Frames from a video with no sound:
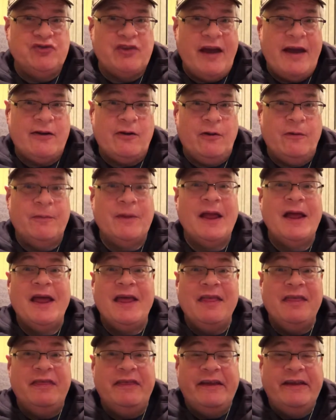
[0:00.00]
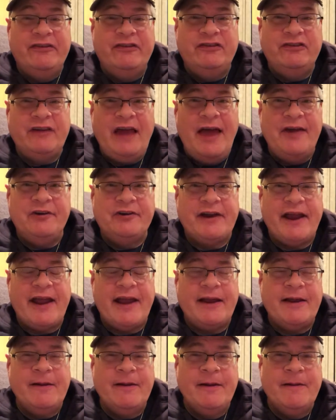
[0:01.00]
channel this
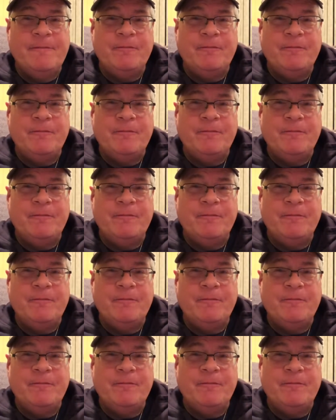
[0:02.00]
Saturday